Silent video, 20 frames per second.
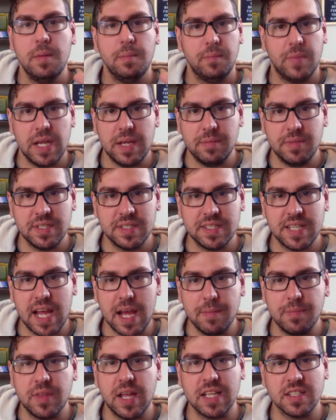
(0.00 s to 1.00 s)
baby
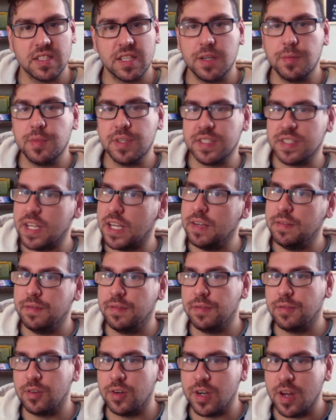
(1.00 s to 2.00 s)
step. That's going to be saved
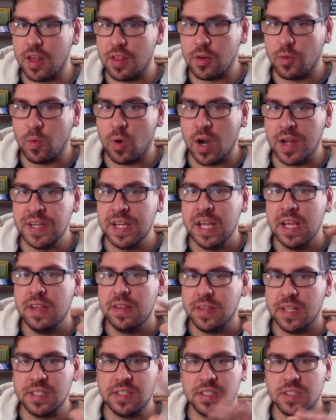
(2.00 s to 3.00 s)
for another one.
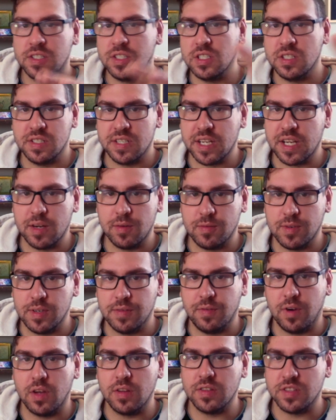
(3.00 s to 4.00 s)
This is just to get rid
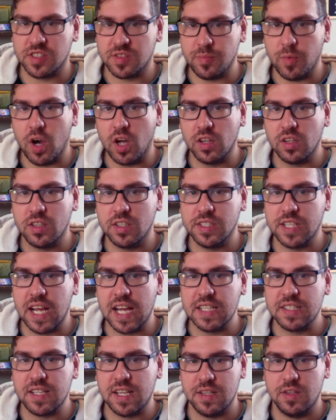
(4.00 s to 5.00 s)
of all the smaller
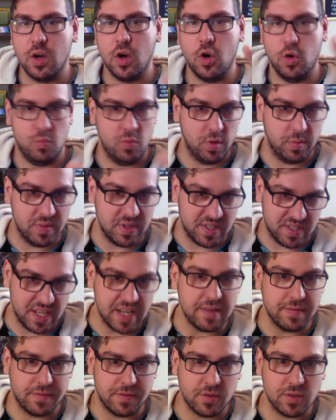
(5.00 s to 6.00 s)
debts, and the home will be
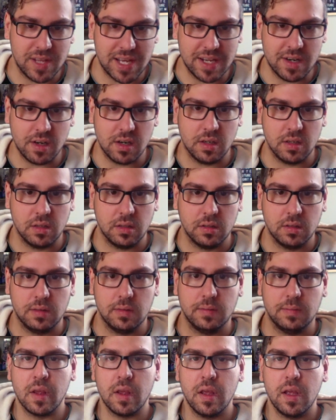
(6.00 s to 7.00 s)
saved for later.
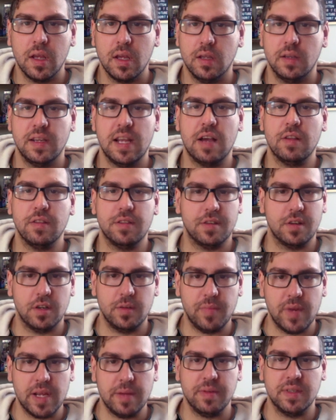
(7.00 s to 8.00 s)
Now, the third
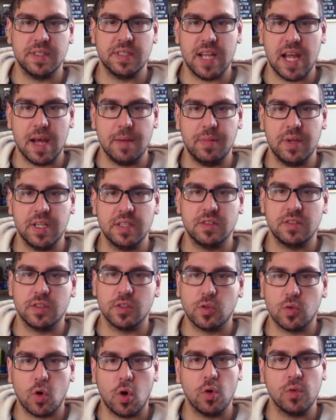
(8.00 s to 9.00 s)
baby step is to
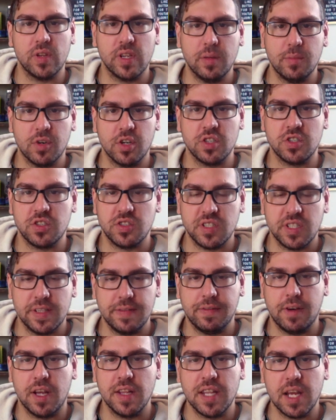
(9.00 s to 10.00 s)
grow the emergency
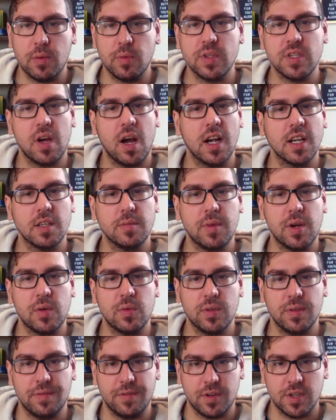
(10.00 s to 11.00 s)
fund that we talked about in
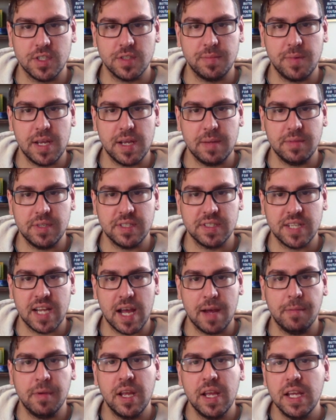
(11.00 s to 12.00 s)
the first baby
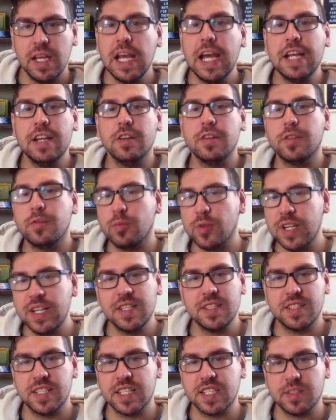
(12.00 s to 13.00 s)
step into 3 to
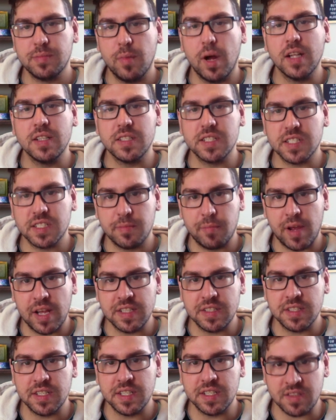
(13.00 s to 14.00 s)
6 months
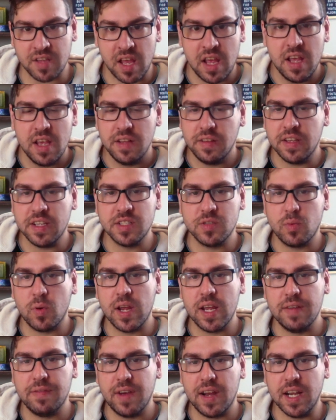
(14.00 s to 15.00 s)
expenses. This
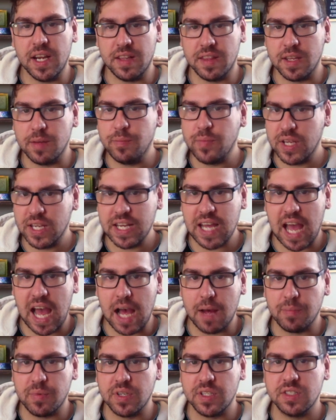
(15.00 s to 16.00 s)
way, if anything big
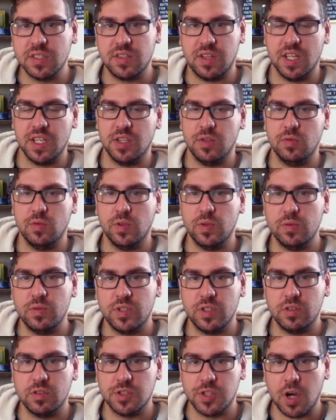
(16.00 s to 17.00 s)
happens, like you lose
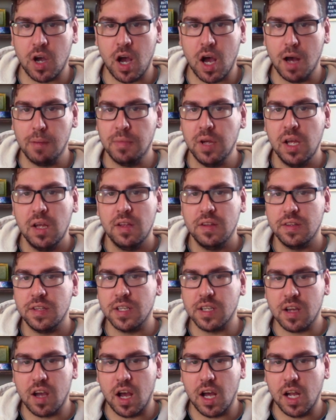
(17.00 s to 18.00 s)
your job, the
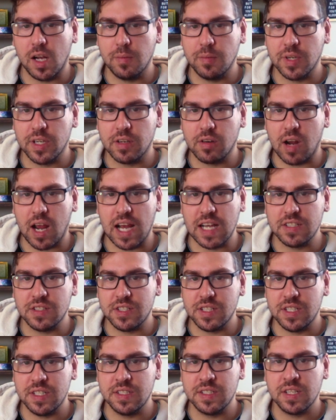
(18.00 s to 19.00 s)
economy
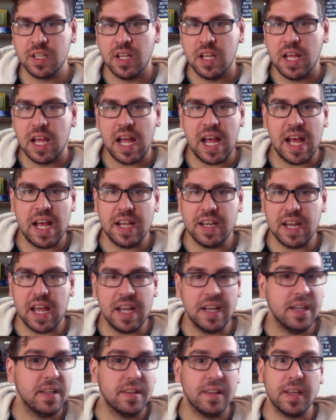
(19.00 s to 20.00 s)
crashes, and
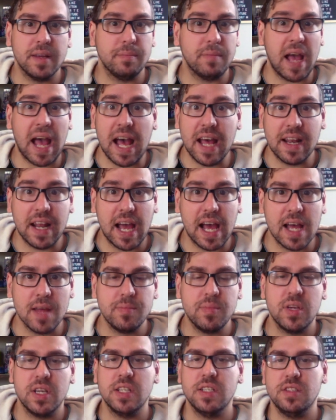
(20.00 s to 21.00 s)
anything bad
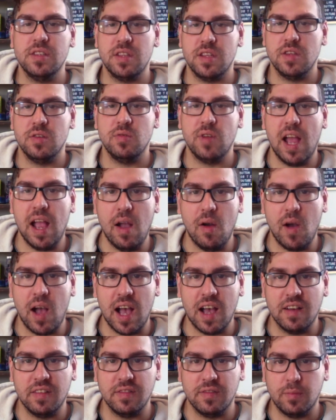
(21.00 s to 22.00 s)
happens, you now
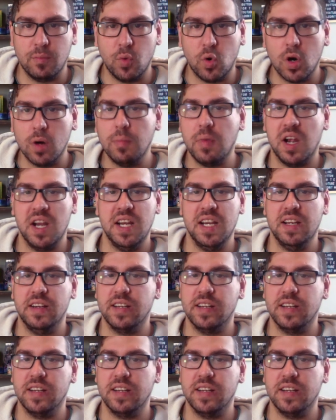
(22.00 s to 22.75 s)
have more money to